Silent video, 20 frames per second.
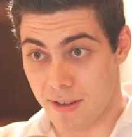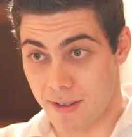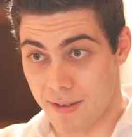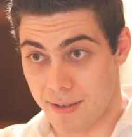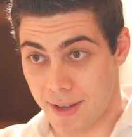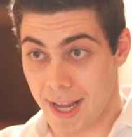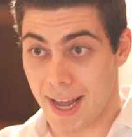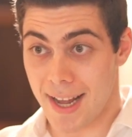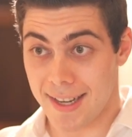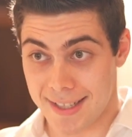
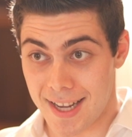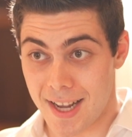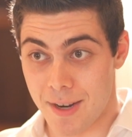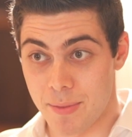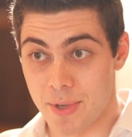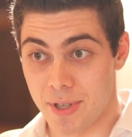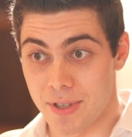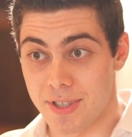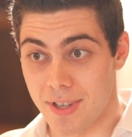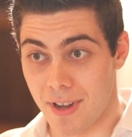they had $10
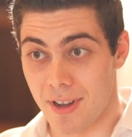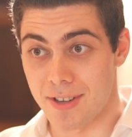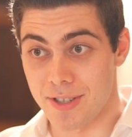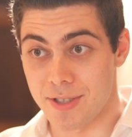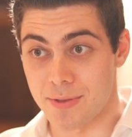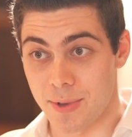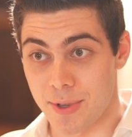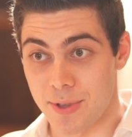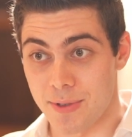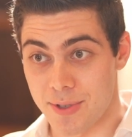billion
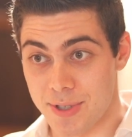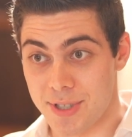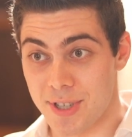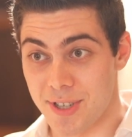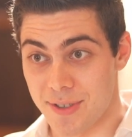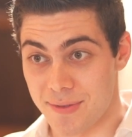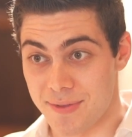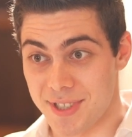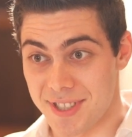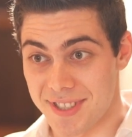worth of
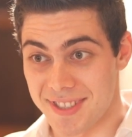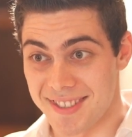reserves.